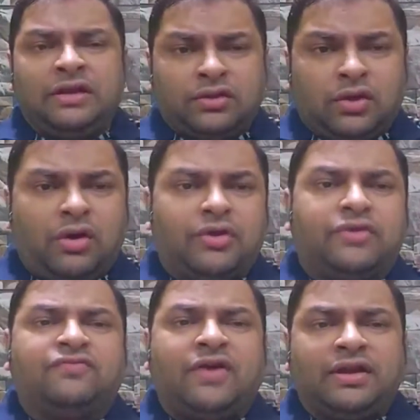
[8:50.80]
God
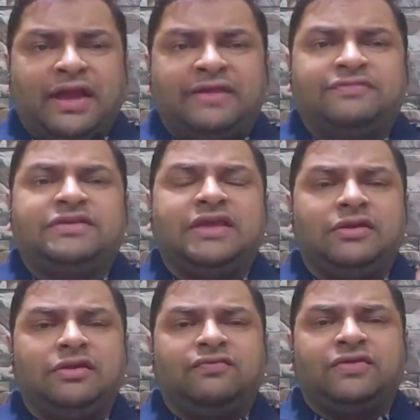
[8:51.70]
of our lives,
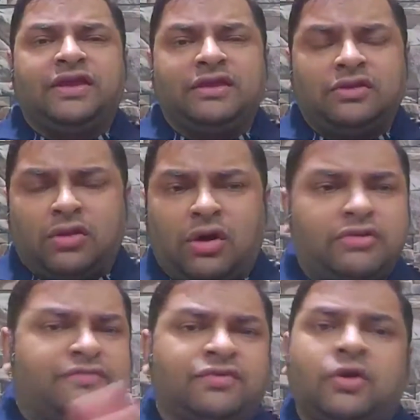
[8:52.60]
King of kings,
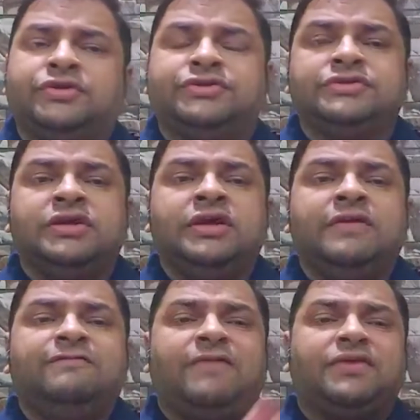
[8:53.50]
Lord of lords.
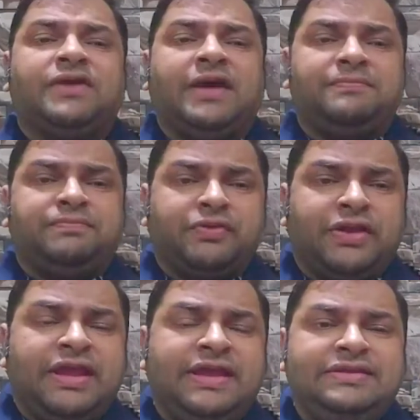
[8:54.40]
Father, I
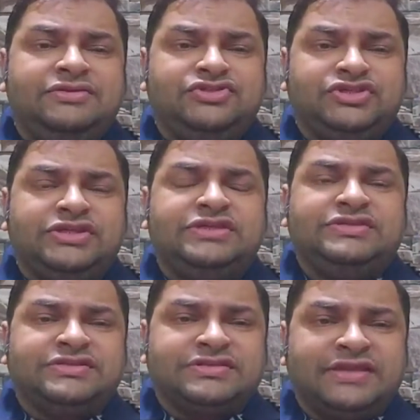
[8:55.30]
pray in
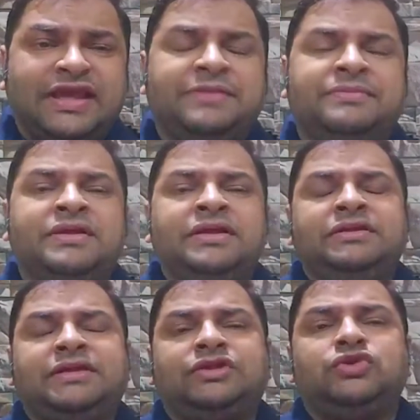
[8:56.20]
Jesus' name
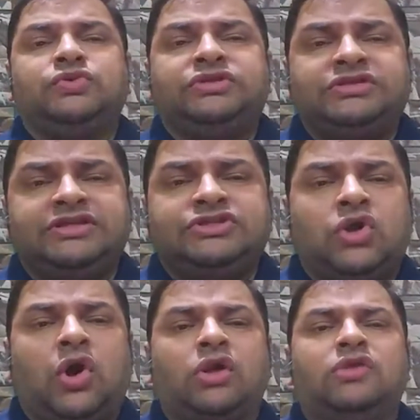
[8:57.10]
that you will teach
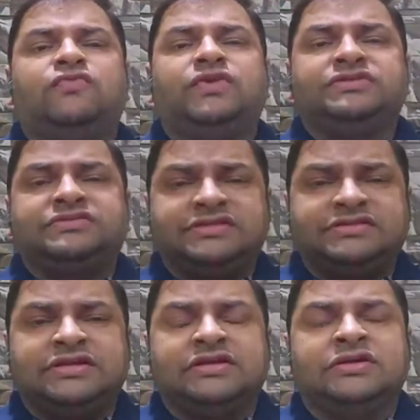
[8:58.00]
all of us
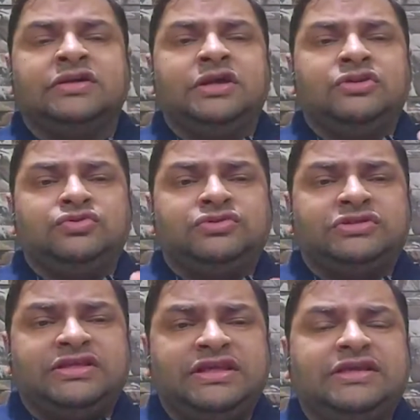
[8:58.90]
this year to
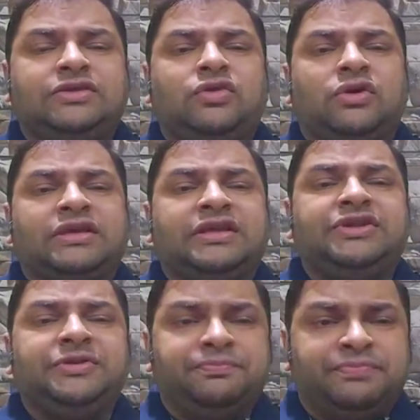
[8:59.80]
seek your
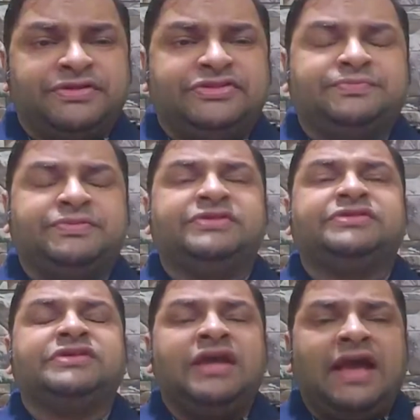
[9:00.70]
kingdom
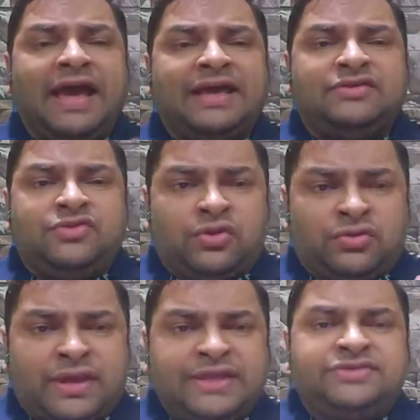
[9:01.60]
principles and your
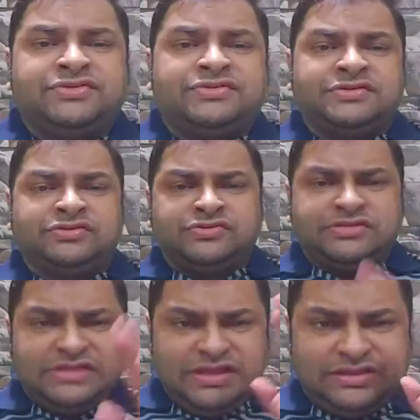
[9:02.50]
righteousness, to
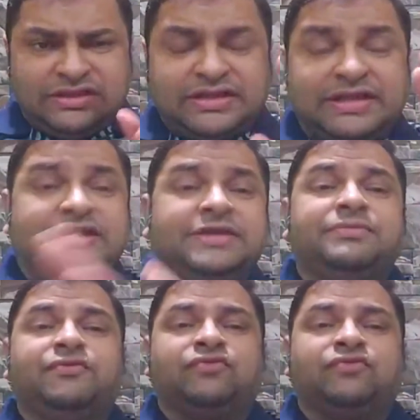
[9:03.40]
seek the kingdom of